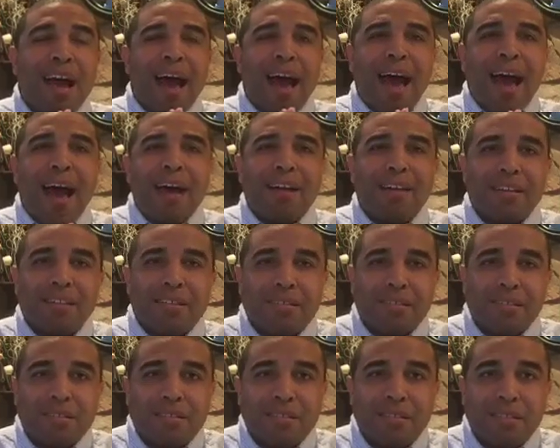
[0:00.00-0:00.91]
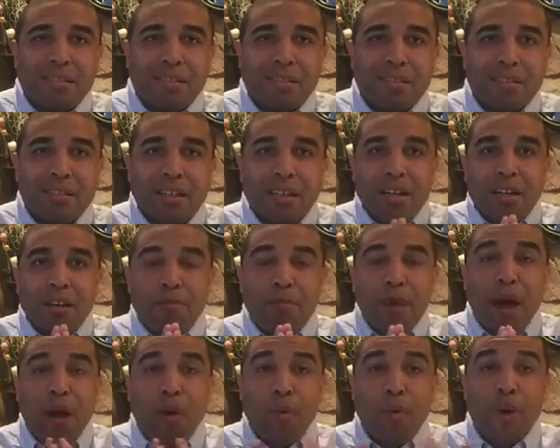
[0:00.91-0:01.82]
honest
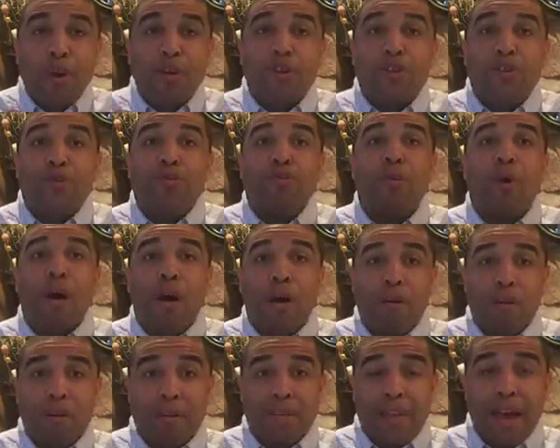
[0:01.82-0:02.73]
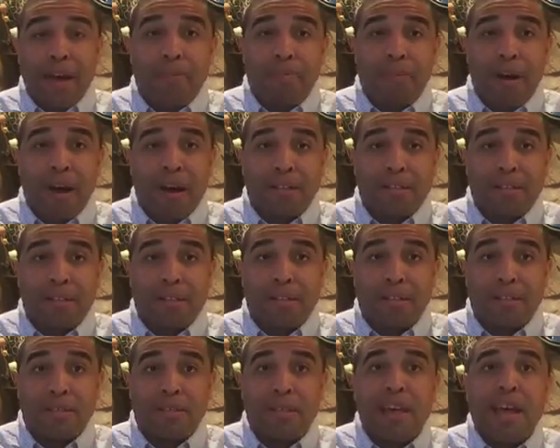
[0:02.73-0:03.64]
about where you are on that
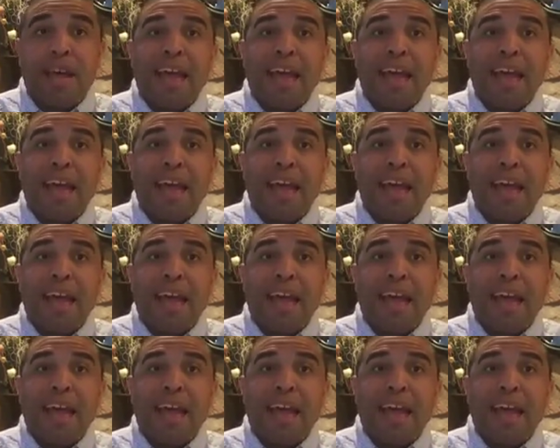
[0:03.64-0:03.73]
process.